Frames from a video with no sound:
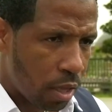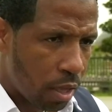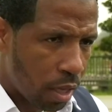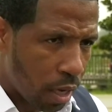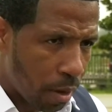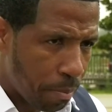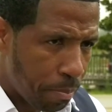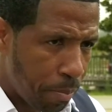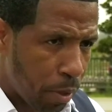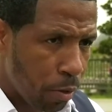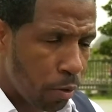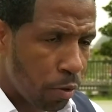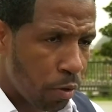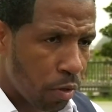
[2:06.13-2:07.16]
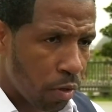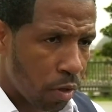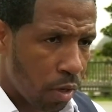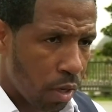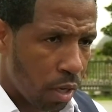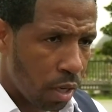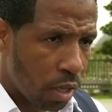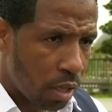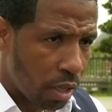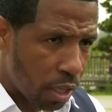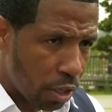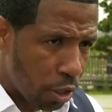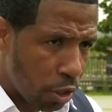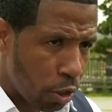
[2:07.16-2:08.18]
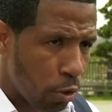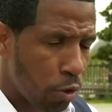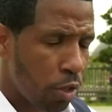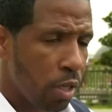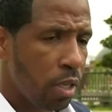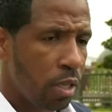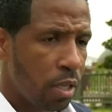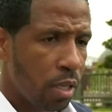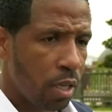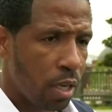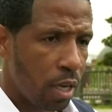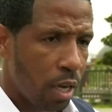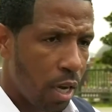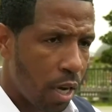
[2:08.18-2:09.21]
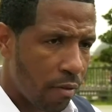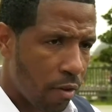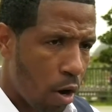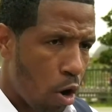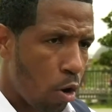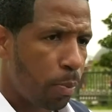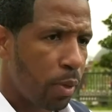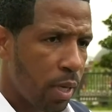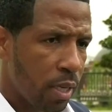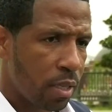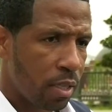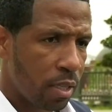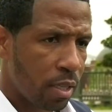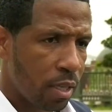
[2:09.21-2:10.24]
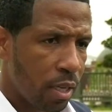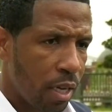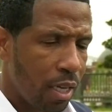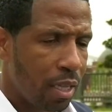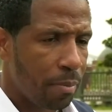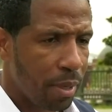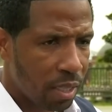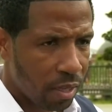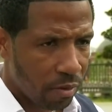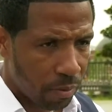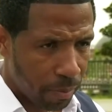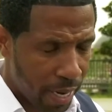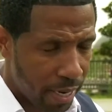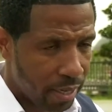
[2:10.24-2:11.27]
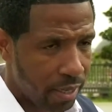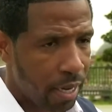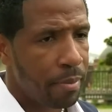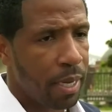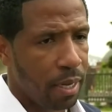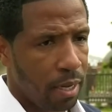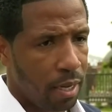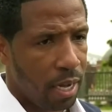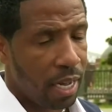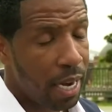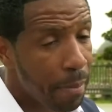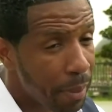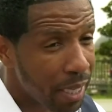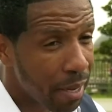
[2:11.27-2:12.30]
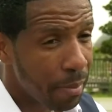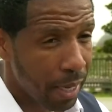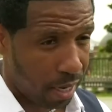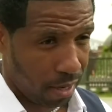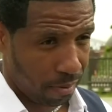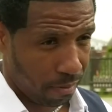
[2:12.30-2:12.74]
the abuse, the usage of opiates in the midst of a pandemic, an epidemic